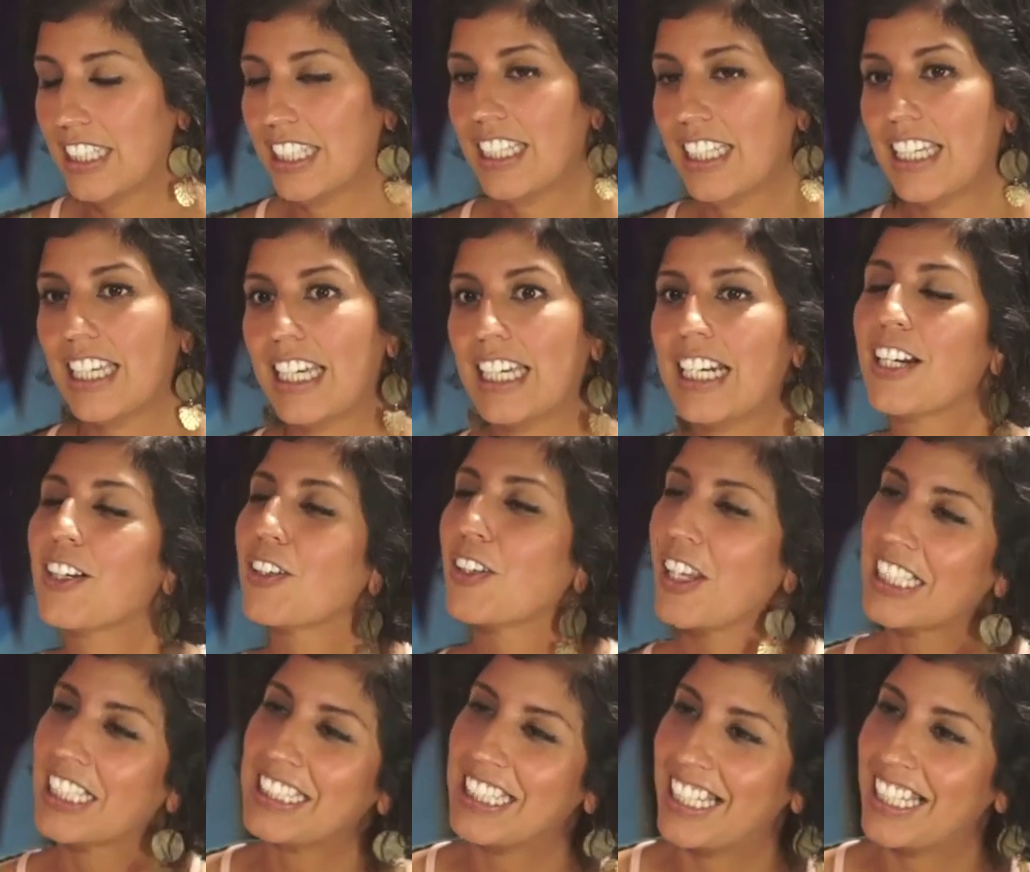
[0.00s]
And I don't
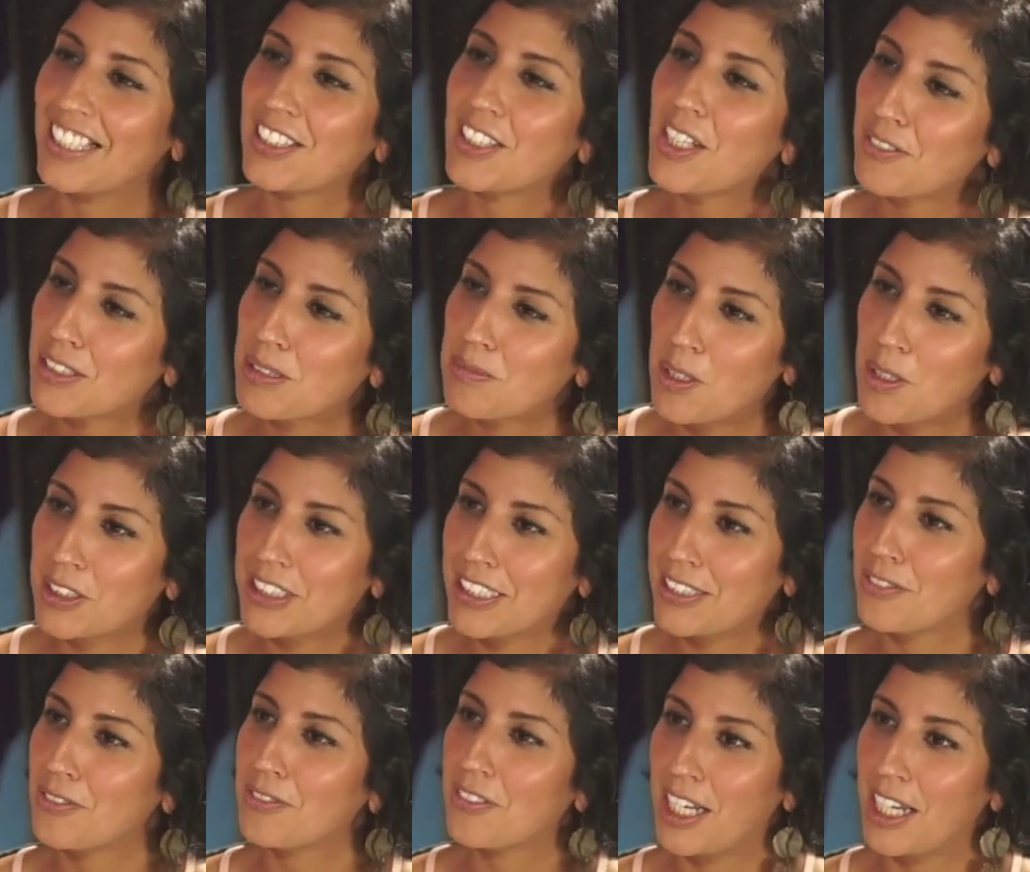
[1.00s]
like that. I love small
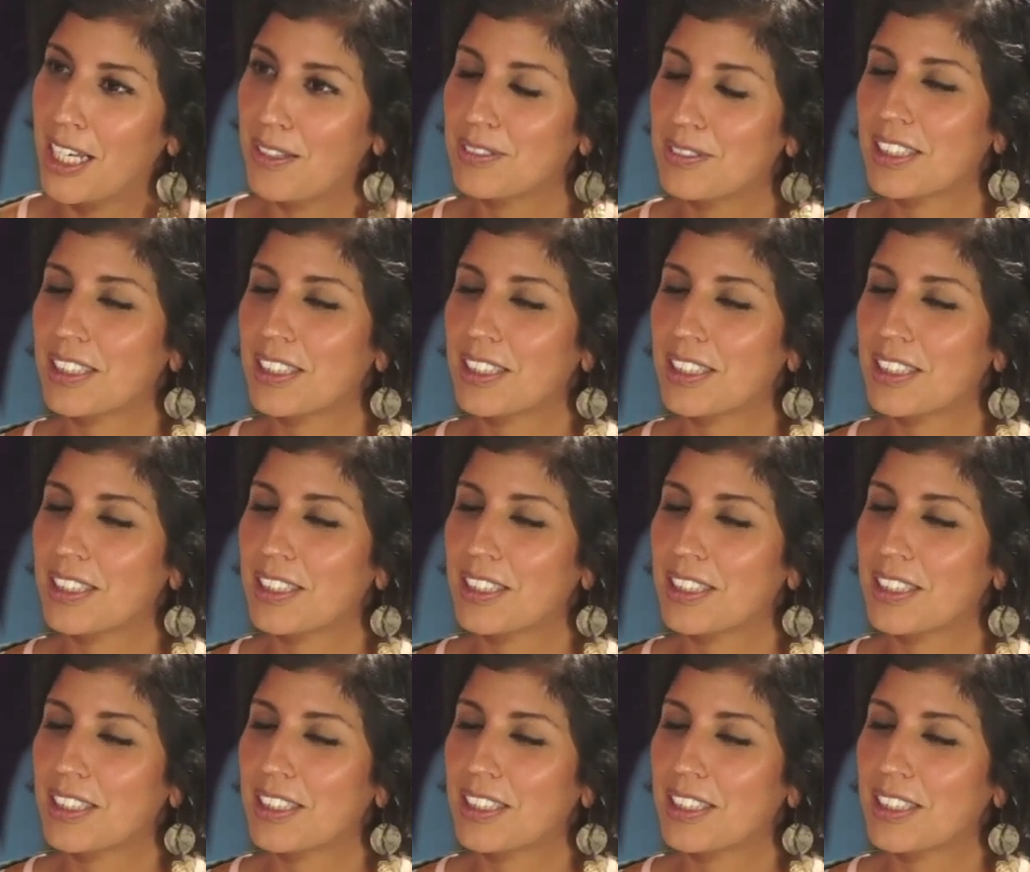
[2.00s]
town vibes.